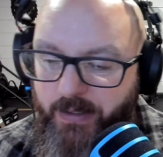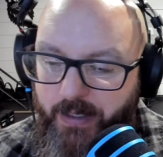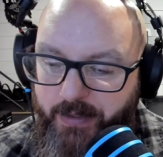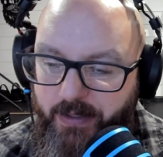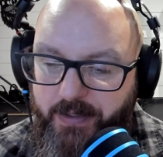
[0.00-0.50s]

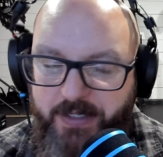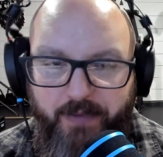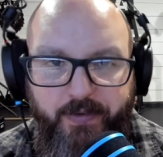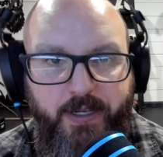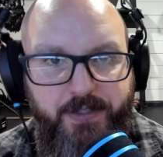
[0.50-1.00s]
And then in the
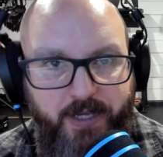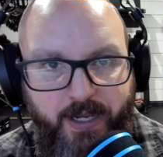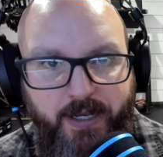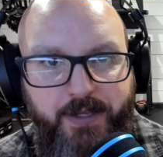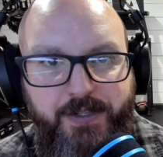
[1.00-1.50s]
70s and
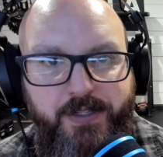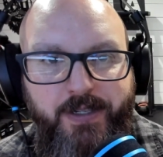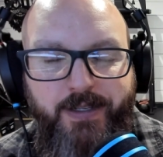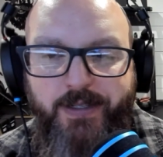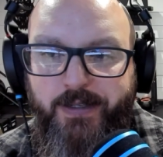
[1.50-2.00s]
80s,
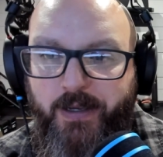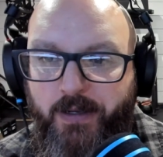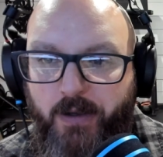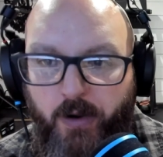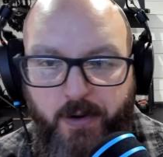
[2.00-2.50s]

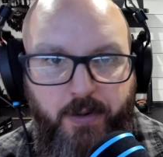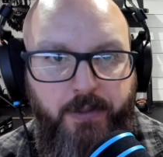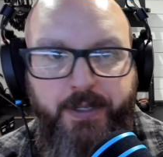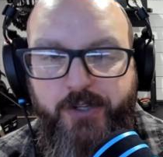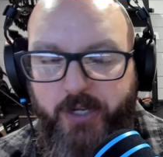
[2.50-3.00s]

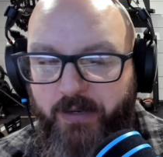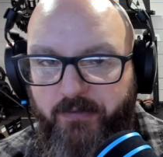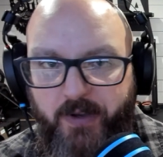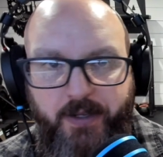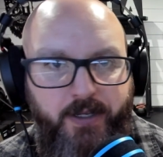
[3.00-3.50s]
Arnold and Jane
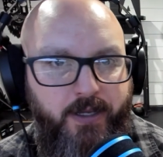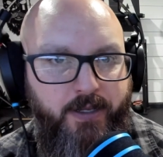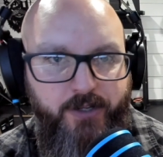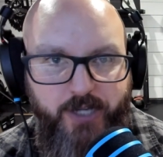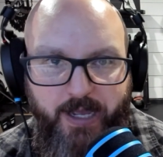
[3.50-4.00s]
Fonda
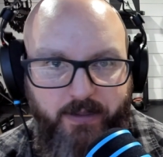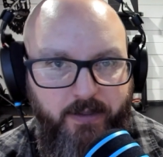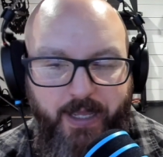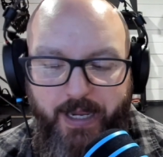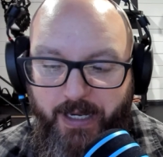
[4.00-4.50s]
and Jack
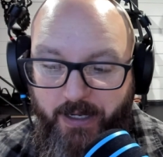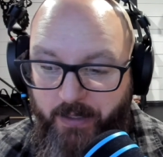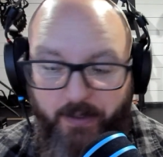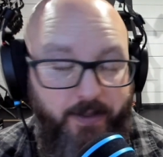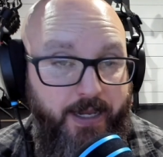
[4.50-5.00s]
LaLanne.
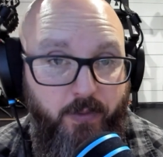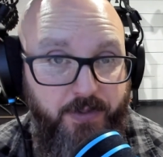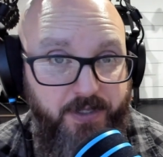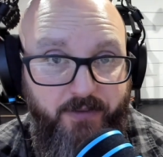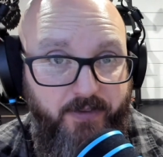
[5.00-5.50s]
LaLanne
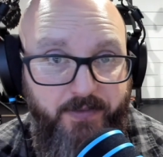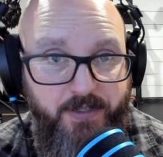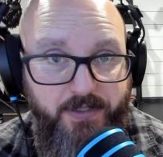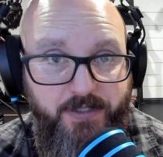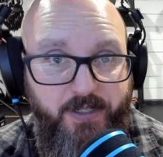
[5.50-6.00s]
was in the
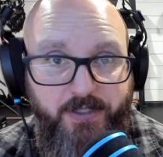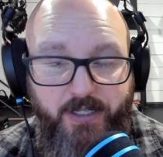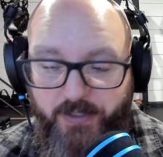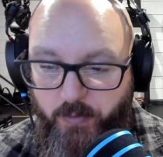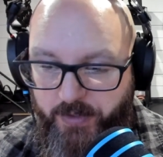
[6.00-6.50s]
50s and
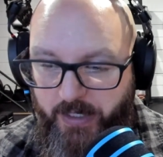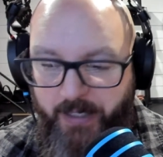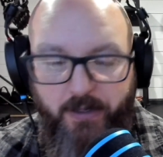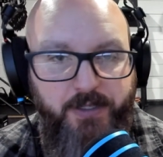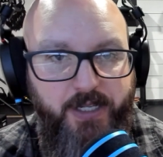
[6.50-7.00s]
60s and was
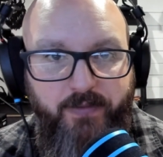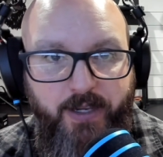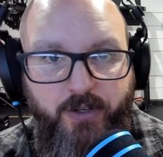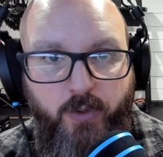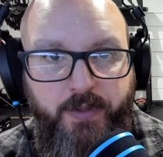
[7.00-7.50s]
getting on
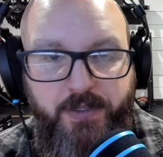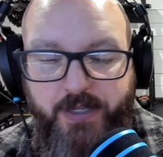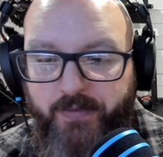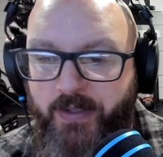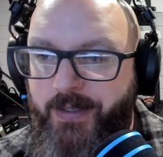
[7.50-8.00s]
TV doing this
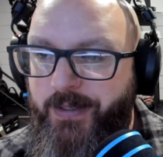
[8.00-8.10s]
stuff.